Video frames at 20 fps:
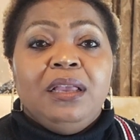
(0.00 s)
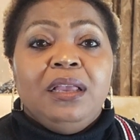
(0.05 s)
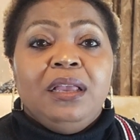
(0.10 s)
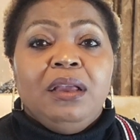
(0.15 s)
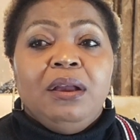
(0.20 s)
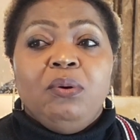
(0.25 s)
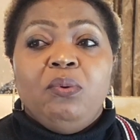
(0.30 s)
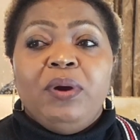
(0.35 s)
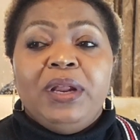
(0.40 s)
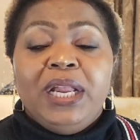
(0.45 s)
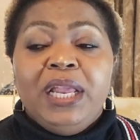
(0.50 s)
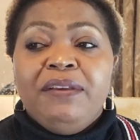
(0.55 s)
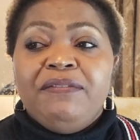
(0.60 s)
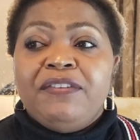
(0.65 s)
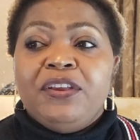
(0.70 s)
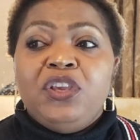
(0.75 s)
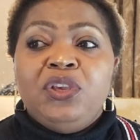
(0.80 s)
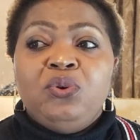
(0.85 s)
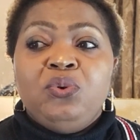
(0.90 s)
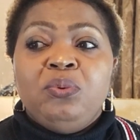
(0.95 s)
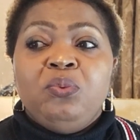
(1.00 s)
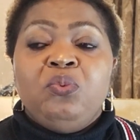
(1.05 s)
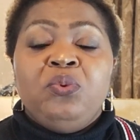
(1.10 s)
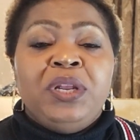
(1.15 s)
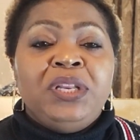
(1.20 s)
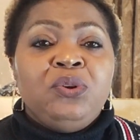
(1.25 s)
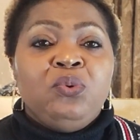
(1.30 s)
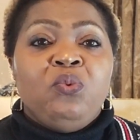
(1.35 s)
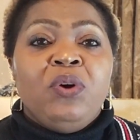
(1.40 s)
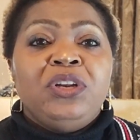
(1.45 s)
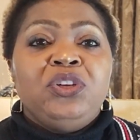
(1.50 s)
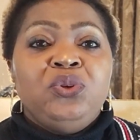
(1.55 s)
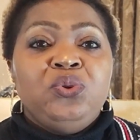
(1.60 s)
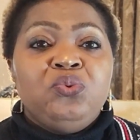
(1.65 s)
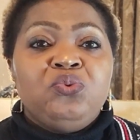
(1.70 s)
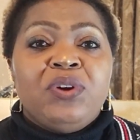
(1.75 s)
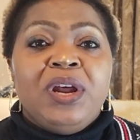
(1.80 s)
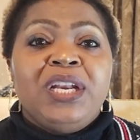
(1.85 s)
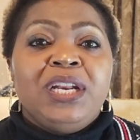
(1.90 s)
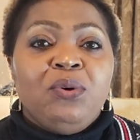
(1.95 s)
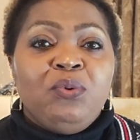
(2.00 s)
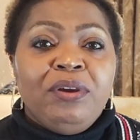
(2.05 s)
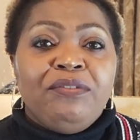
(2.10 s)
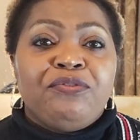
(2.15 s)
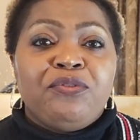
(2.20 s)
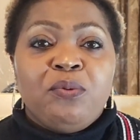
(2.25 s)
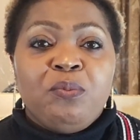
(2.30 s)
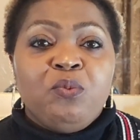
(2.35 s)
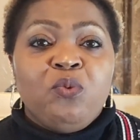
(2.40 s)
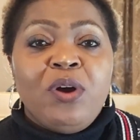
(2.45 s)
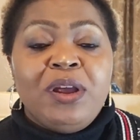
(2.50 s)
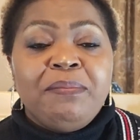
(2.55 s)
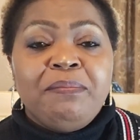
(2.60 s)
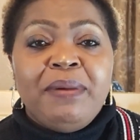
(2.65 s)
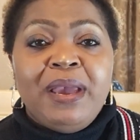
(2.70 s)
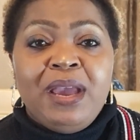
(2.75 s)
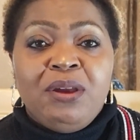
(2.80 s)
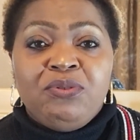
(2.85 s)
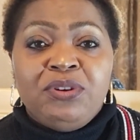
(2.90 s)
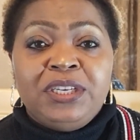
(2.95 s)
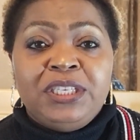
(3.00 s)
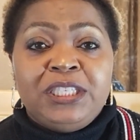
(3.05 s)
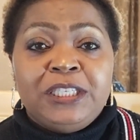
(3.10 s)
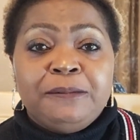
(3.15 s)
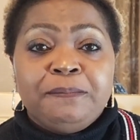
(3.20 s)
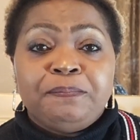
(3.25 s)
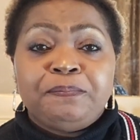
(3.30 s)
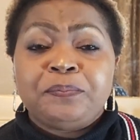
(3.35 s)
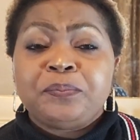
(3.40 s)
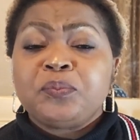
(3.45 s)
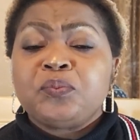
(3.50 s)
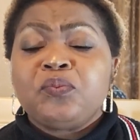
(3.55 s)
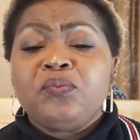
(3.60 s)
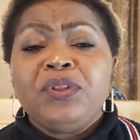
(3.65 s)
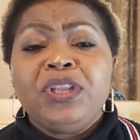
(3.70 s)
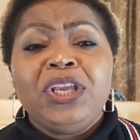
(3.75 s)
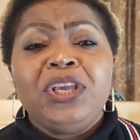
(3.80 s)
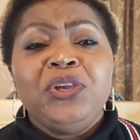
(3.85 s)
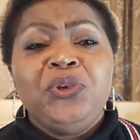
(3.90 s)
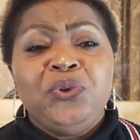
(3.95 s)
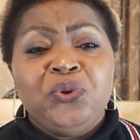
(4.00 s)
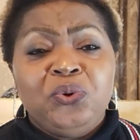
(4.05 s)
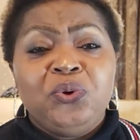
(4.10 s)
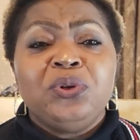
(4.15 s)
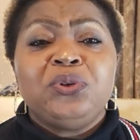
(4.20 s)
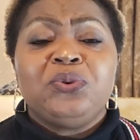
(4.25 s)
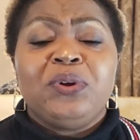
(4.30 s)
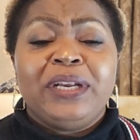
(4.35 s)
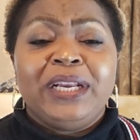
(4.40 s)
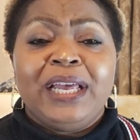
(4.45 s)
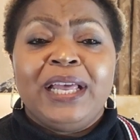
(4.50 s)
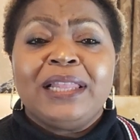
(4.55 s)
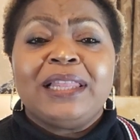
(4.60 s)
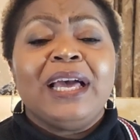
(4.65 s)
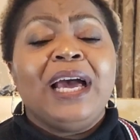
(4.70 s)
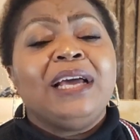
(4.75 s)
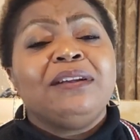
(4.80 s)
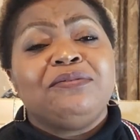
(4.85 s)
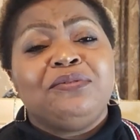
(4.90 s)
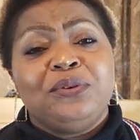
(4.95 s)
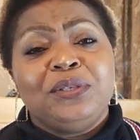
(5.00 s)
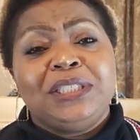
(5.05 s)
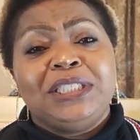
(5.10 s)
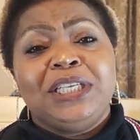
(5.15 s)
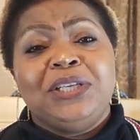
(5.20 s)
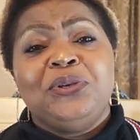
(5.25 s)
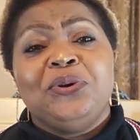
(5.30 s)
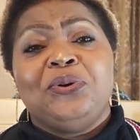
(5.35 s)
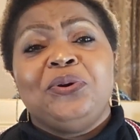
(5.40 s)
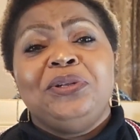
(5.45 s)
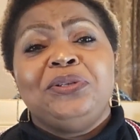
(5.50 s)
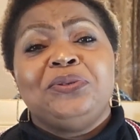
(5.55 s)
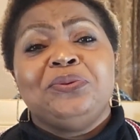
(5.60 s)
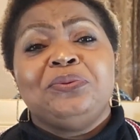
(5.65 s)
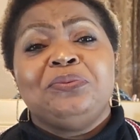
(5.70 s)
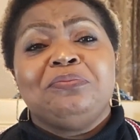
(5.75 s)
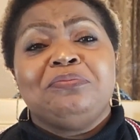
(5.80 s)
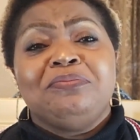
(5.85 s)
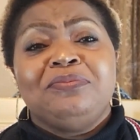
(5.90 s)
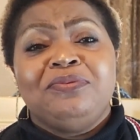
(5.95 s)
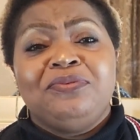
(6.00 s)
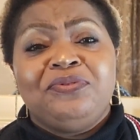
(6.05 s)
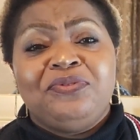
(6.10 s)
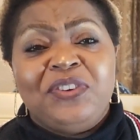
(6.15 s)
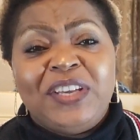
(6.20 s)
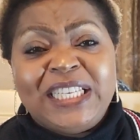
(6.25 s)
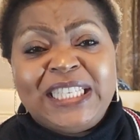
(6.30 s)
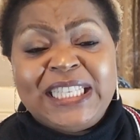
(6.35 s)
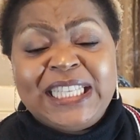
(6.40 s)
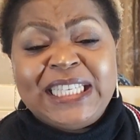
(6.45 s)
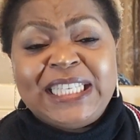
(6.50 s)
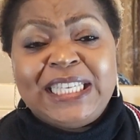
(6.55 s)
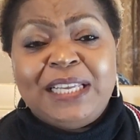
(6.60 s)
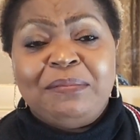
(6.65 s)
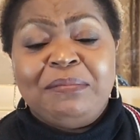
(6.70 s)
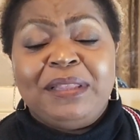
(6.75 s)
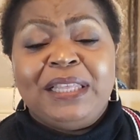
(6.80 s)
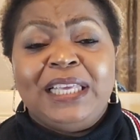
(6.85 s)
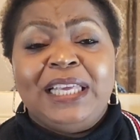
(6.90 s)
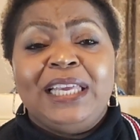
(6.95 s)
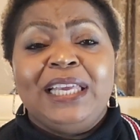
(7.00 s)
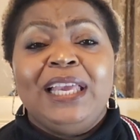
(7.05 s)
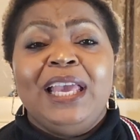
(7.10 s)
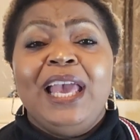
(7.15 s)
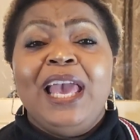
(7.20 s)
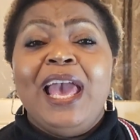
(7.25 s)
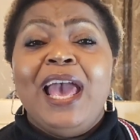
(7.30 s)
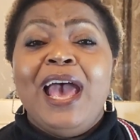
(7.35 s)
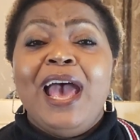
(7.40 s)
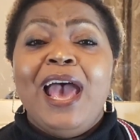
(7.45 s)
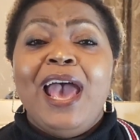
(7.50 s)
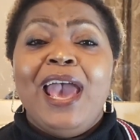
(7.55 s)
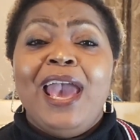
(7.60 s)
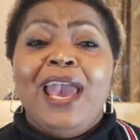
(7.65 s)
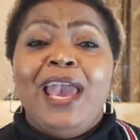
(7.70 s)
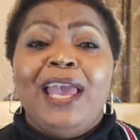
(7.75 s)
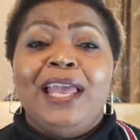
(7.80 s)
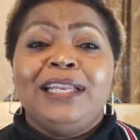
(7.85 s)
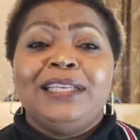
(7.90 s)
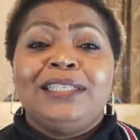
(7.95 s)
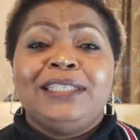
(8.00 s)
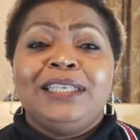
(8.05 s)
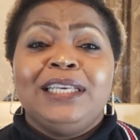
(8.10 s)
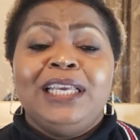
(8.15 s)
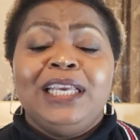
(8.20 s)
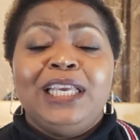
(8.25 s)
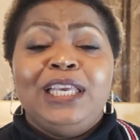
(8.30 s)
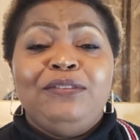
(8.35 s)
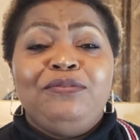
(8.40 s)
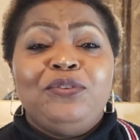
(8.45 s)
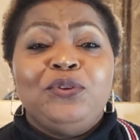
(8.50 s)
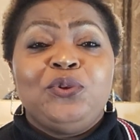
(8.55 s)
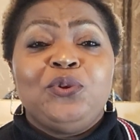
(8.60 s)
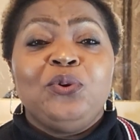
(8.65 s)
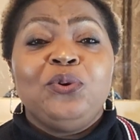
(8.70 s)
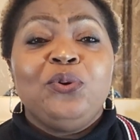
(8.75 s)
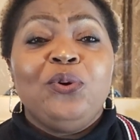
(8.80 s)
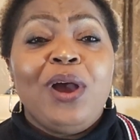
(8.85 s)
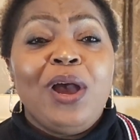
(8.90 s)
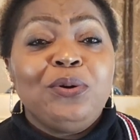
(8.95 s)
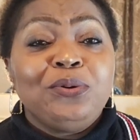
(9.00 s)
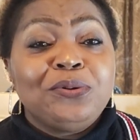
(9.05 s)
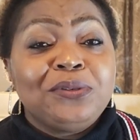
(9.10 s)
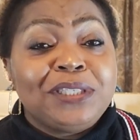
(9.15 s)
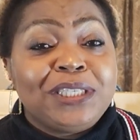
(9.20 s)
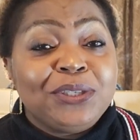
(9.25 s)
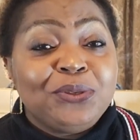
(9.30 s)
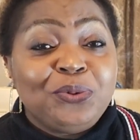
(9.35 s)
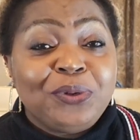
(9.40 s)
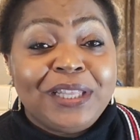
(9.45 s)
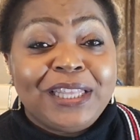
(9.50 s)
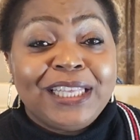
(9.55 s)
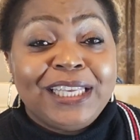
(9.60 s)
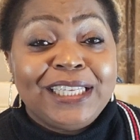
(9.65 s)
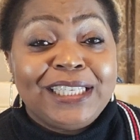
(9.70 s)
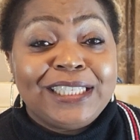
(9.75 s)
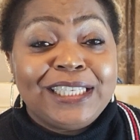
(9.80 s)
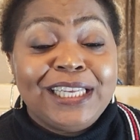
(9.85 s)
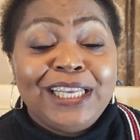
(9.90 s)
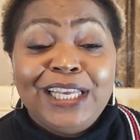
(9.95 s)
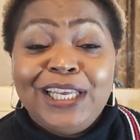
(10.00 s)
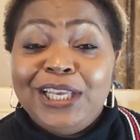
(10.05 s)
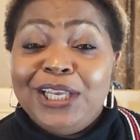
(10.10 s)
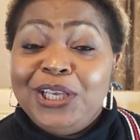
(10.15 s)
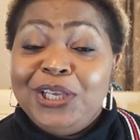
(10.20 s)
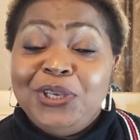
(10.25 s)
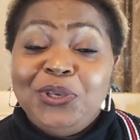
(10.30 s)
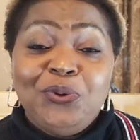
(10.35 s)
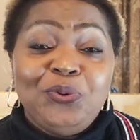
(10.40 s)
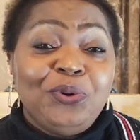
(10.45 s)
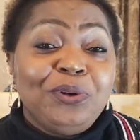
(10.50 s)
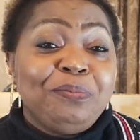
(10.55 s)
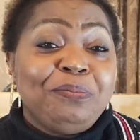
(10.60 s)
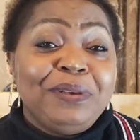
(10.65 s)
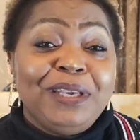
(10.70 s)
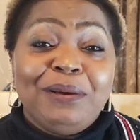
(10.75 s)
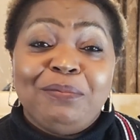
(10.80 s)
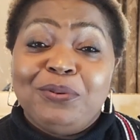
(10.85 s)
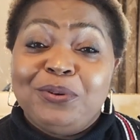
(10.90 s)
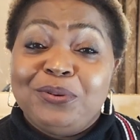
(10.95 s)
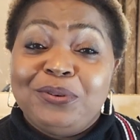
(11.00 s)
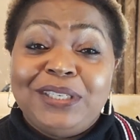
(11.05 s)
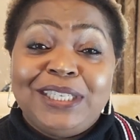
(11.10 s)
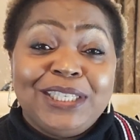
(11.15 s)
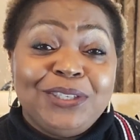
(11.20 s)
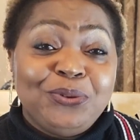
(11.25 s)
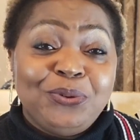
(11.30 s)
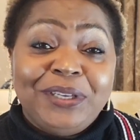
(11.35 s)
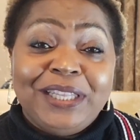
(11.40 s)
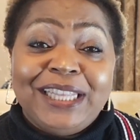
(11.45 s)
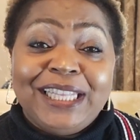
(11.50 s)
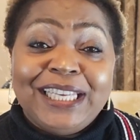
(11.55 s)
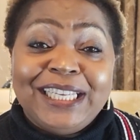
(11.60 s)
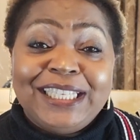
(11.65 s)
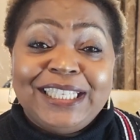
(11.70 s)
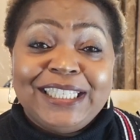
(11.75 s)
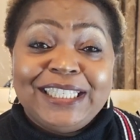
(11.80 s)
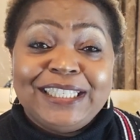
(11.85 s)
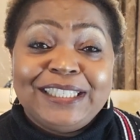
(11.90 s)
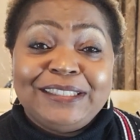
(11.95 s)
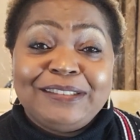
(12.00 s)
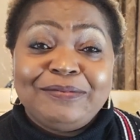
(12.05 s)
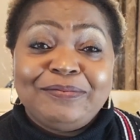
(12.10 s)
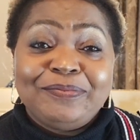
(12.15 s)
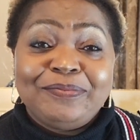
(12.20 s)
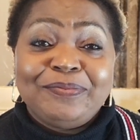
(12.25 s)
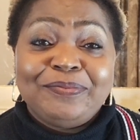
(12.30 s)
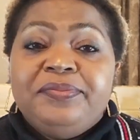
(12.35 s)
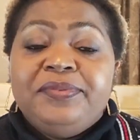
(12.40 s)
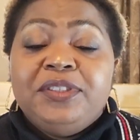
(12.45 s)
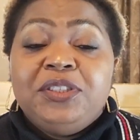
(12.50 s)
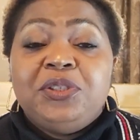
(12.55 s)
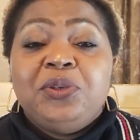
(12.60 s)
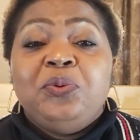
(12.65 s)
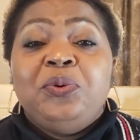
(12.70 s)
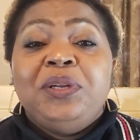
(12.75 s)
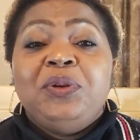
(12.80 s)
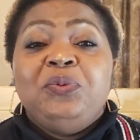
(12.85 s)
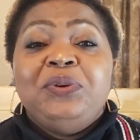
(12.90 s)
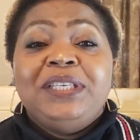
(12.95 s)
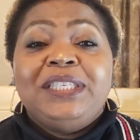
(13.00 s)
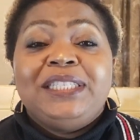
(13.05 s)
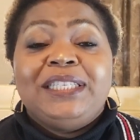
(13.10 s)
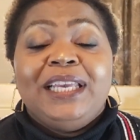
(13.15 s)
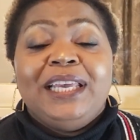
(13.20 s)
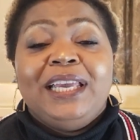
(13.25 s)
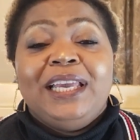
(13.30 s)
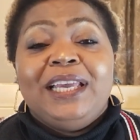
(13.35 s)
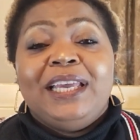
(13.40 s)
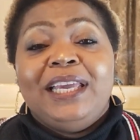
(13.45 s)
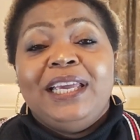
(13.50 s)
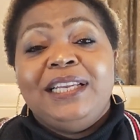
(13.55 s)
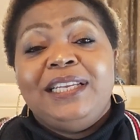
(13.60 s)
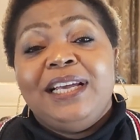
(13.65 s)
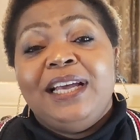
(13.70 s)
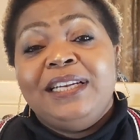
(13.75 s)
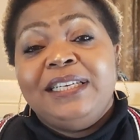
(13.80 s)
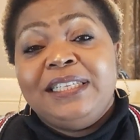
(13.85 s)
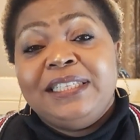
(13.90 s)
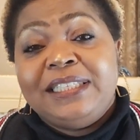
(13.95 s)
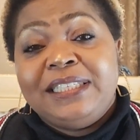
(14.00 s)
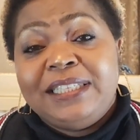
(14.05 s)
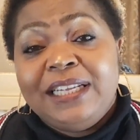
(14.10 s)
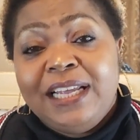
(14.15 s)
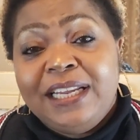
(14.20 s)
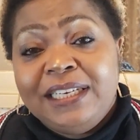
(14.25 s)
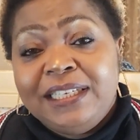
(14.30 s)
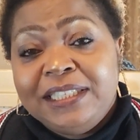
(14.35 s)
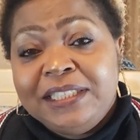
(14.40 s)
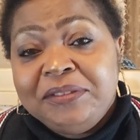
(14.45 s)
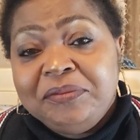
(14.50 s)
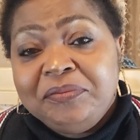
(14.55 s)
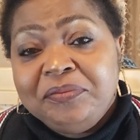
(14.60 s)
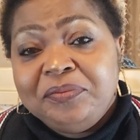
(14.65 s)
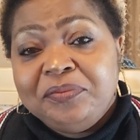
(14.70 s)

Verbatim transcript: whatever you when what you run away from one marriage, you go to another. Unfortunately, you're going to face the same thing, and if you don't know how to deal with it, you won't be able to deal with it. So when we say get understanding,